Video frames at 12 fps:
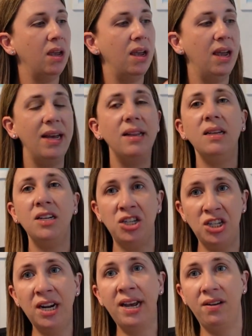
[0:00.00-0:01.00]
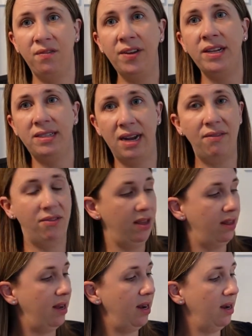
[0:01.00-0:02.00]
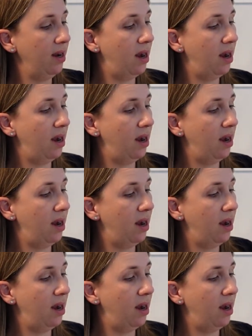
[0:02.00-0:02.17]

it legit fits everything.